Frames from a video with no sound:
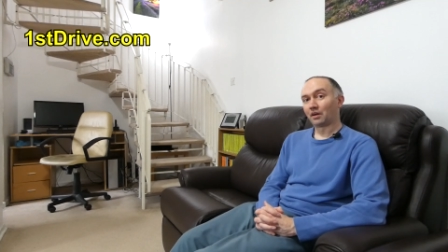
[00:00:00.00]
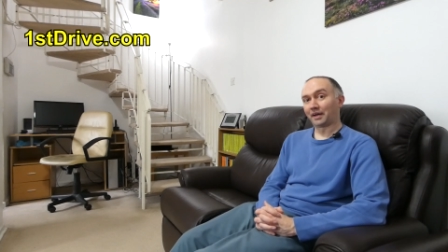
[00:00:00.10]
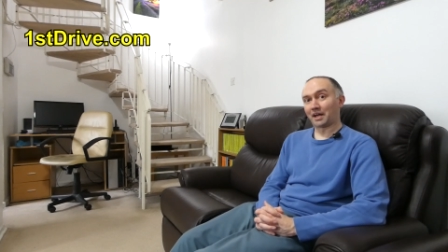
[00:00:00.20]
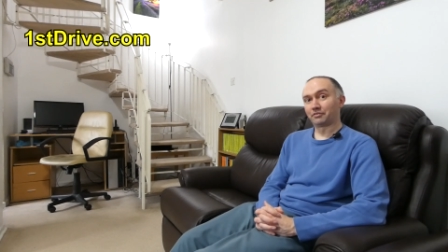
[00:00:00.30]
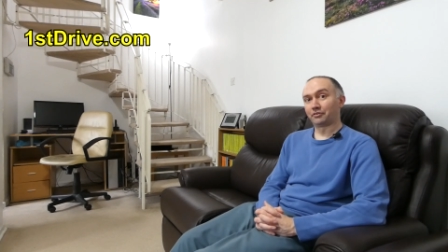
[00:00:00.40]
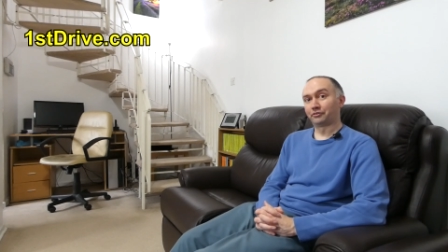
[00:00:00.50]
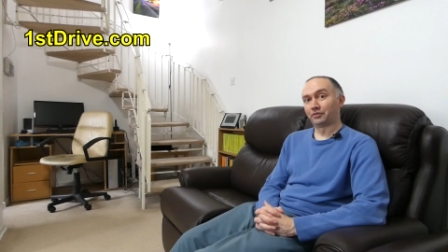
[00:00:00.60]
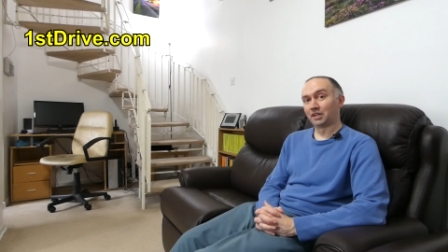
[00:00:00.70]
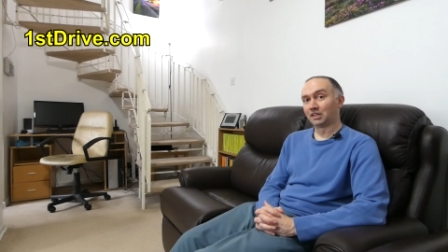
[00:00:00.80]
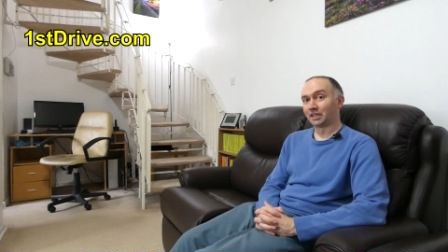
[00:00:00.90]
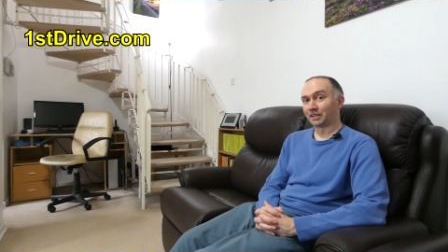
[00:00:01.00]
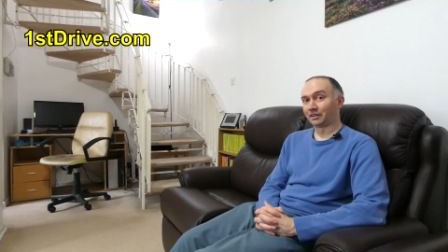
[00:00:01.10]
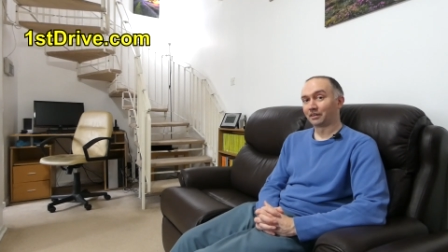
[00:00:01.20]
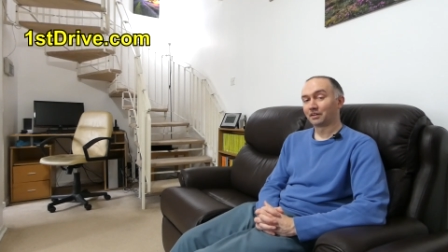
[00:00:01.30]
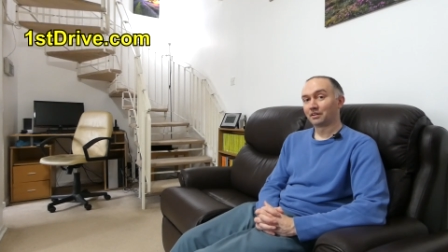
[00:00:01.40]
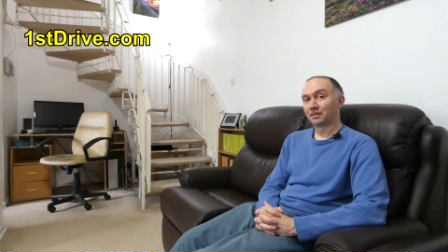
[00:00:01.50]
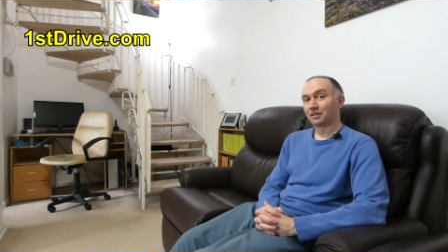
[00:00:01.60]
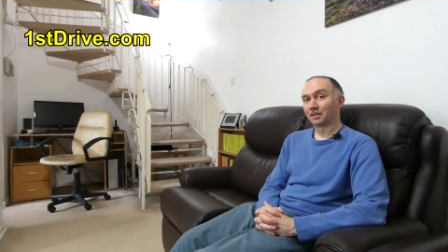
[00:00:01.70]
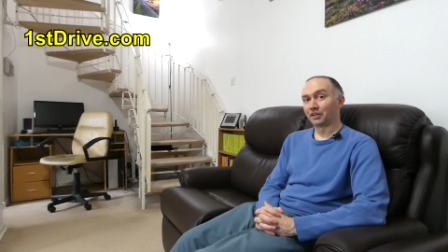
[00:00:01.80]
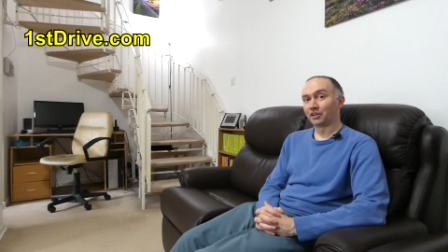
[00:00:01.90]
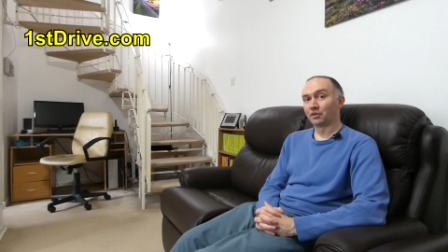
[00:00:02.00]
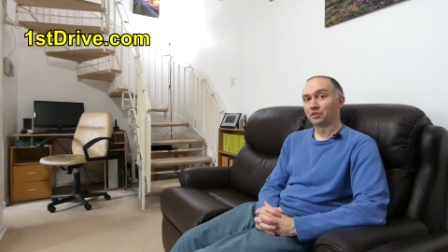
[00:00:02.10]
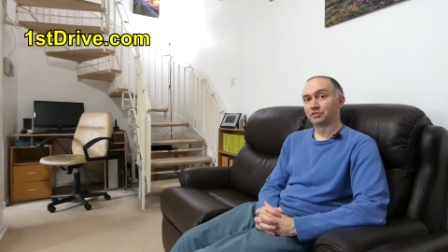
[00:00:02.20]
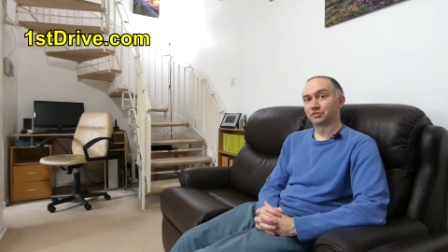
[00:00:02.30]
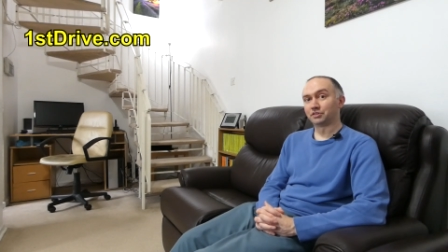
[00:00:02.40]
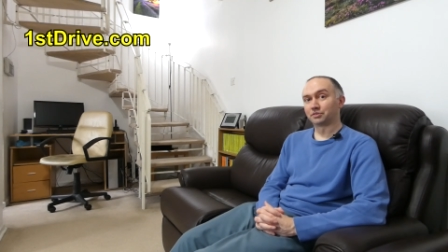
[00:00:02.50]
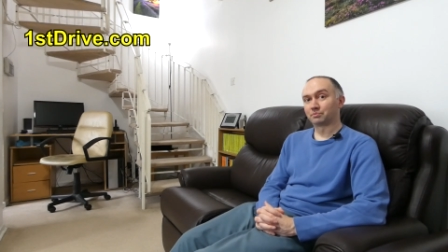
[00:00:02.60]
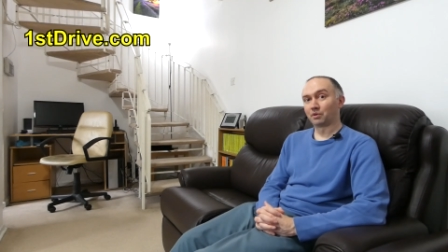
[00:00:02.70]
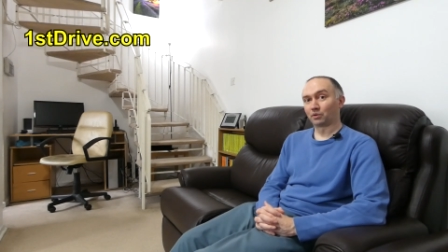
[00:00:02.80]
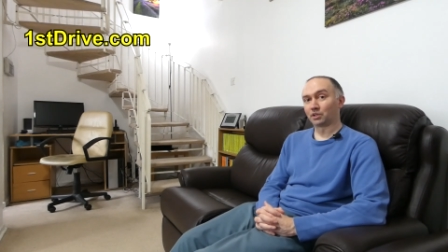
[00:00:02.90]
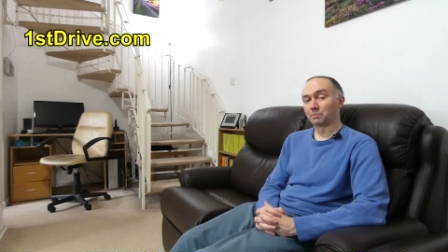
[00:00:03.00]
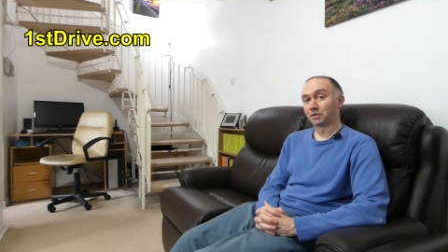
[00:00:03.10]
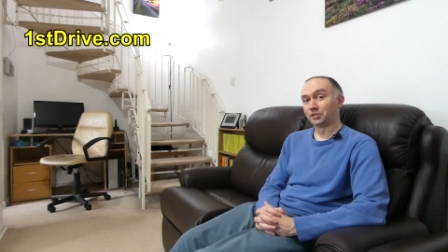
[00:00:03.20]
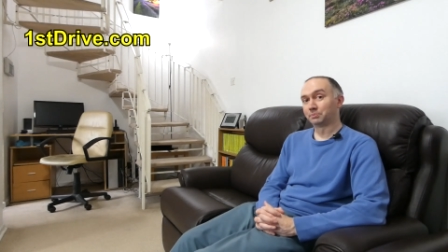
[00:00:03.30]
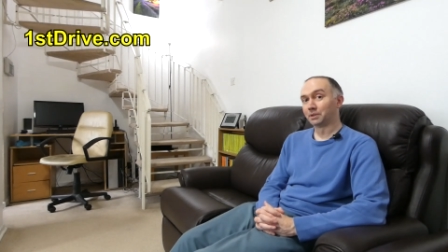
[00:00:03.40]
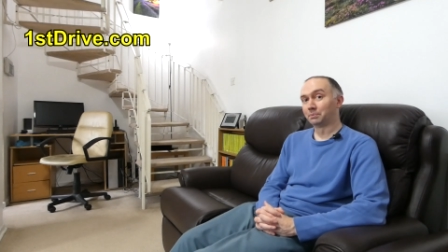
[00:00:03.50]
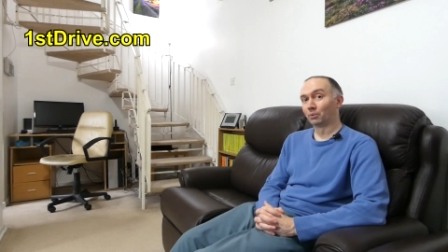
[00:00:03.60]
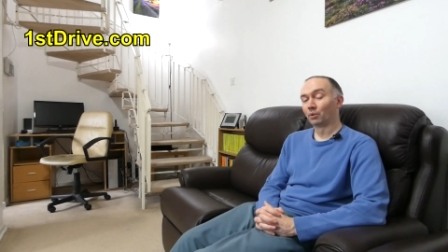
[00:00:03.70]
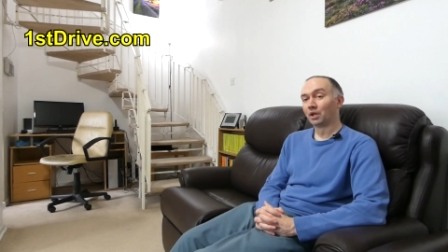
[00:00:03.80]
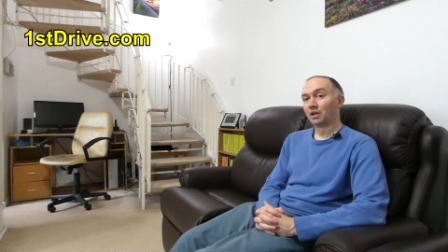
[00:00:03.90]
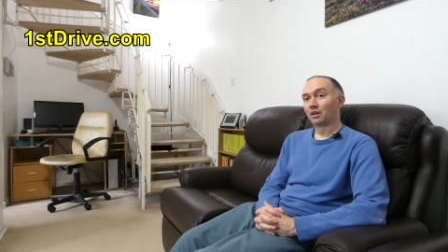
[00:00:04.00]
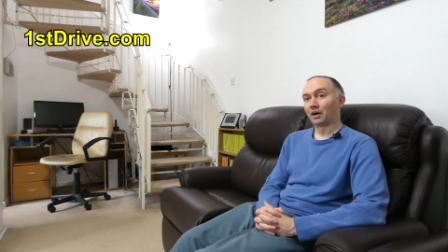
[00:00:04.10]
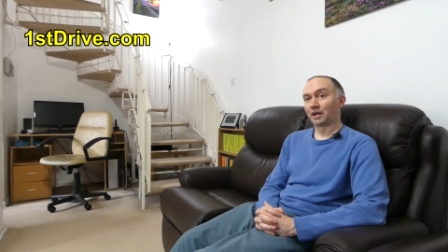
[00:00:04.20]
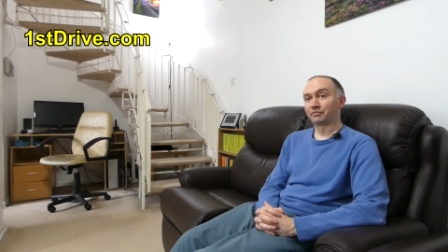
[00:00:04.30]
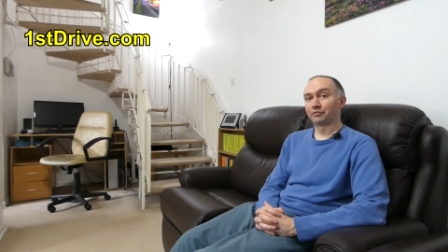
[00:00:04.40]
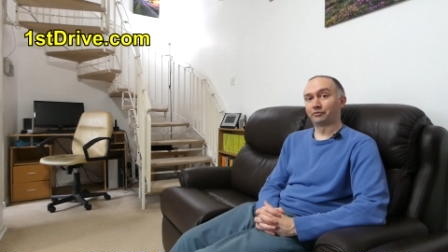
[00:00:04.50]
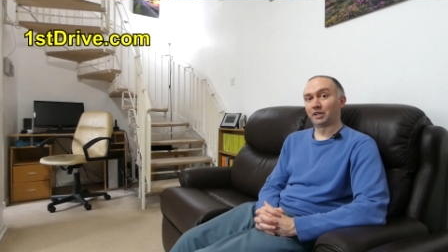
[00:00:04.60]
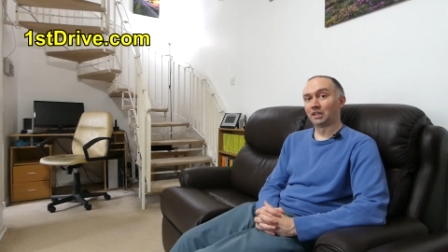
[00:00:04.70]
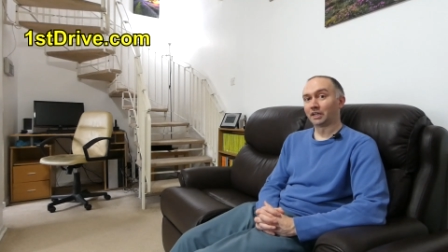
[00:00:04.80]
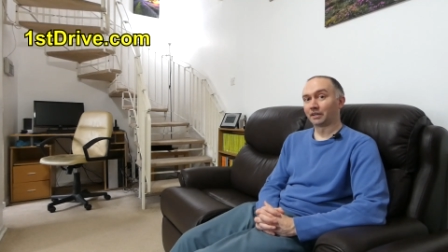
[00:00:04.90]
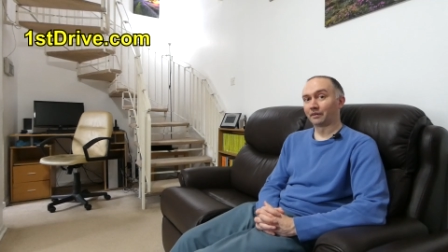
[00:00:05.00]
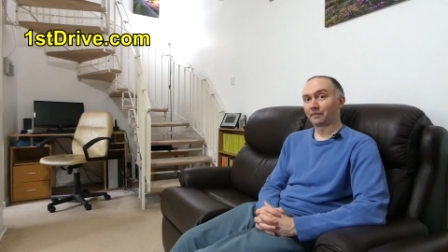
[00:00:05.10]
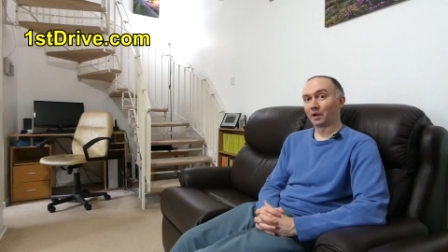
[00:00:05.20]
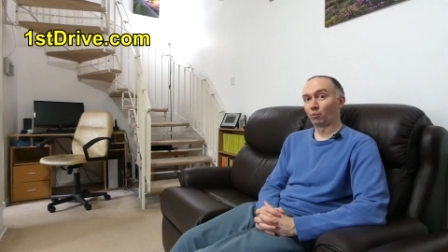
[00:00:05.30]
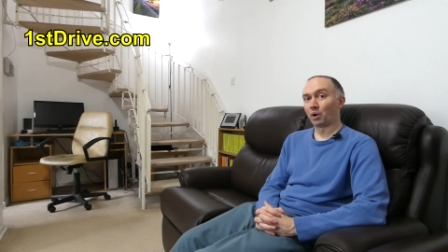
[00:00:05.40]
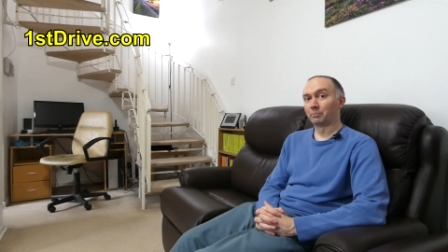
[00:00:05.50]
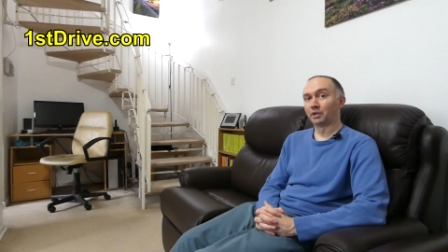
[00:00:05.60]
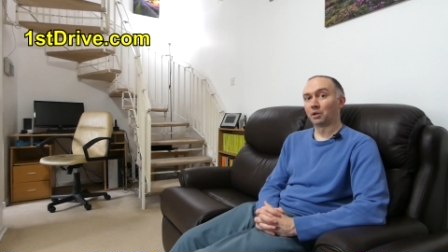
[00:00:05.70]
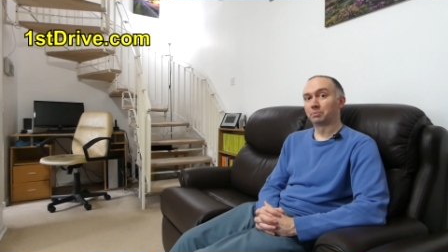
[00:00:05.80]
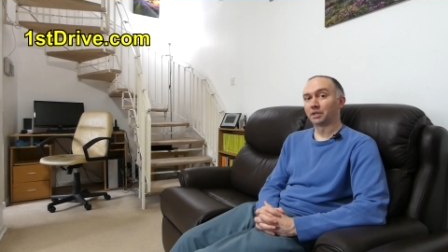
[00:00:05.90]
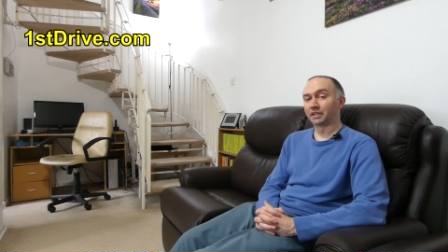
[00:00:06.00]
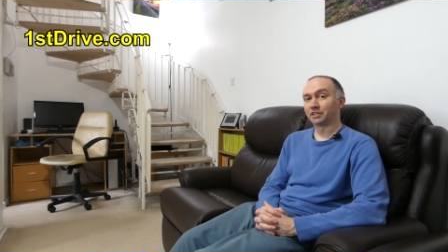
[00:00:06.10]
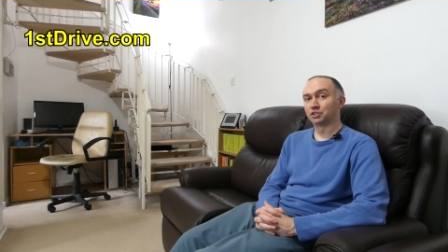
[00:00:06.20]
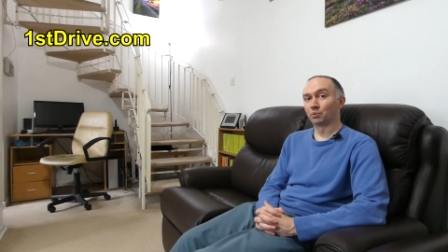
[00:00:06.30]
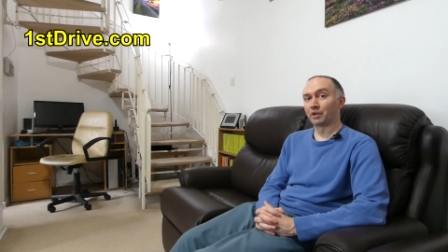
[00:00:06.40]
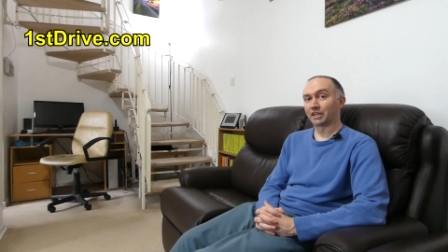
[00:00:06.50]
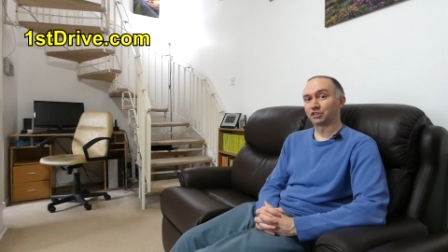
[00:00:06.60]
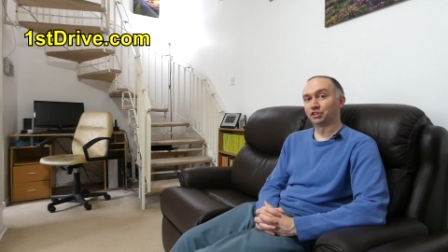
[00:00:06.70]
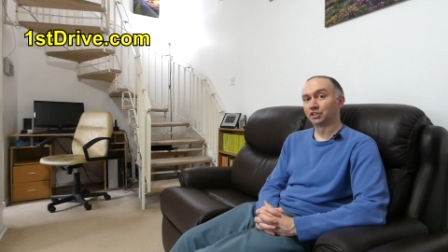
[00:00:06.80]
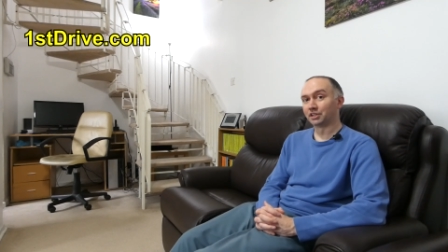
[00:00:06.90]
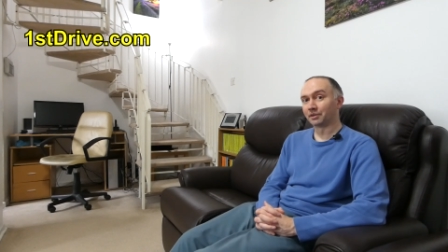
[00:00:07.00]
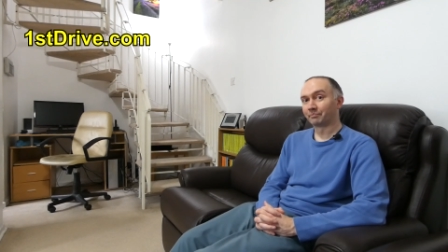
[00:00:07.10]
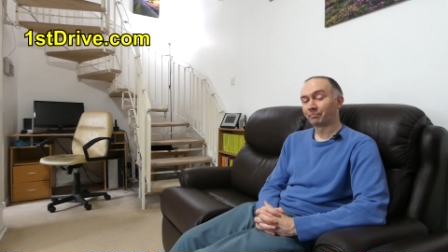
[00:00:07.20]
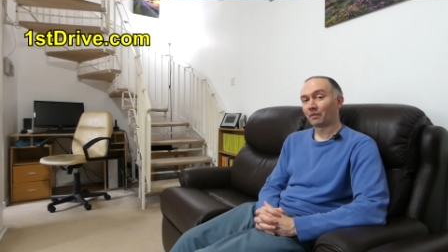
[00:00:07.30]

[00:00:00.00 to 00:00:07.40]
I have a feeling, and I know this is not going to please people, I have a feeling they won't be opening until next year.